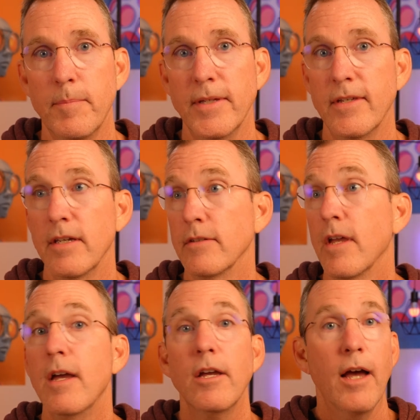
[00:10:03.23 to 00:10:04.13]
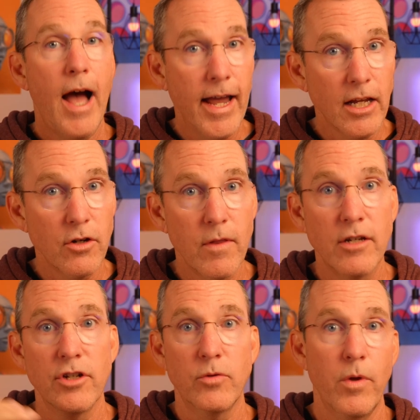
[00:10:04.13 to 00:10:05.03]
GPTs. I can do that
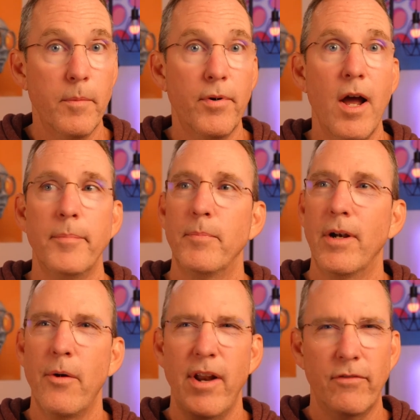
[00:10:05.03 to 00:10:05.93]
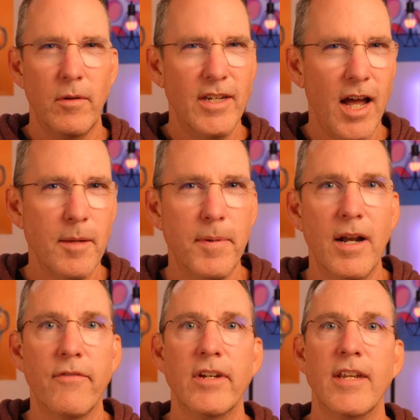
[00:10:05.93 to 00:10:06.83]
just with a prompt, but I would have to type
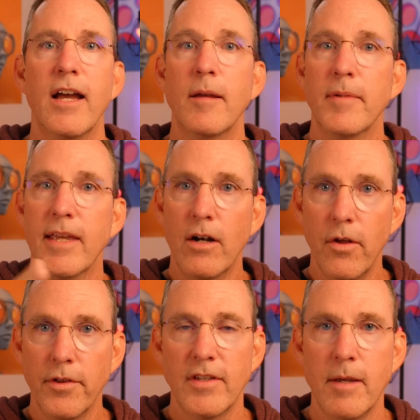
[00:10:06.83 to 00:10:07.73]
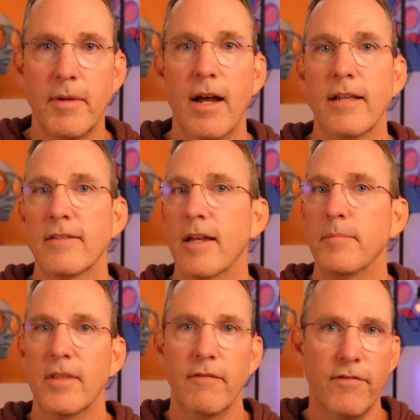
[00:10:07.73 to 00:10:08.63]
it every time and get all the same
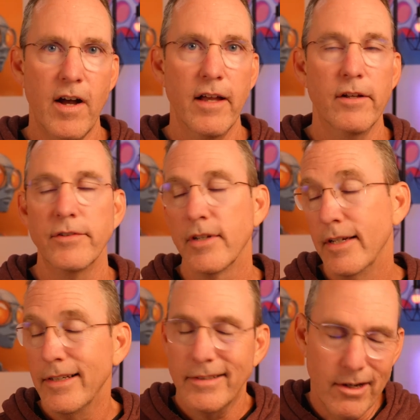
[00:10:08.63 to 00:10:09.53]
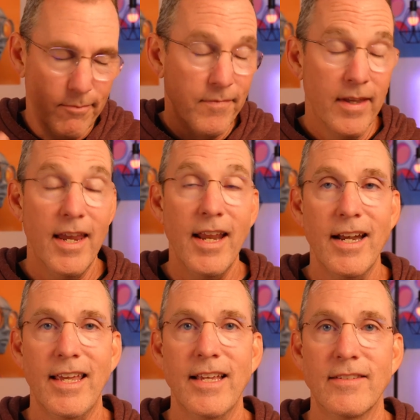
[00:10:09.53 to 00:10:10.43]
concepts in the files. So in
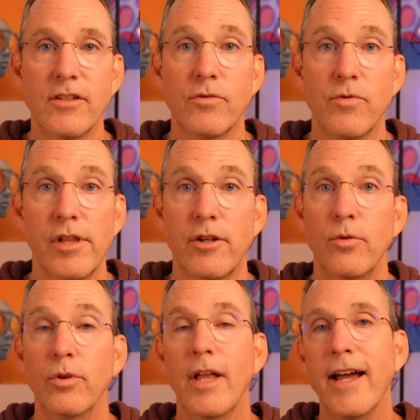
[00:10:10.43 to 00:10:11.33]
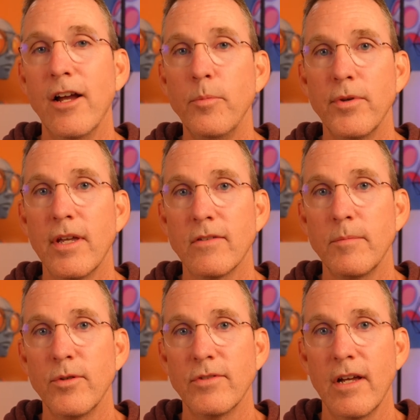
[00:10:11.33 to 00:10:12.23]
any case, this is really cool. I hope you get
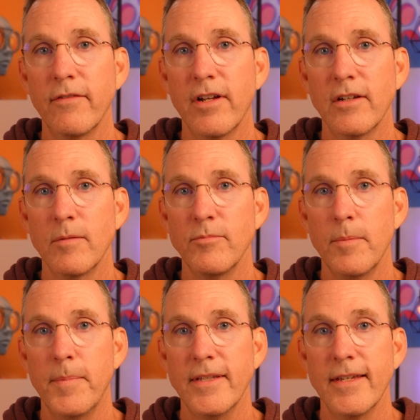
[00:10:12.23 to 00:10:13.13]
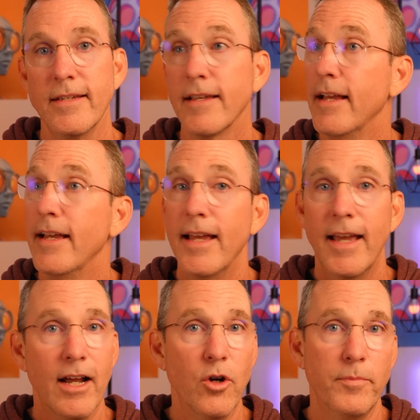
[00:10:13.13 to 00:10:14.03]
some use out of custom GPTs,
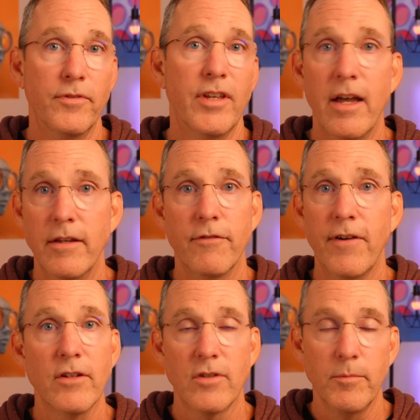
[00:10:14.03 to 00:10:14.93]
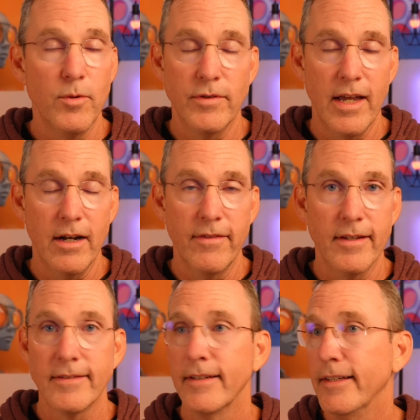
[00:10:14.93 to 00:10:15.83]
and I hope you found some use out of
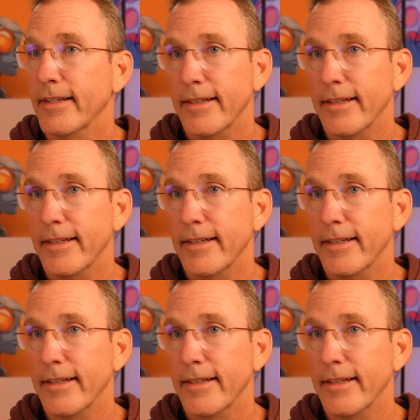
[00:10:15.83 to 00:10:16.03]
this.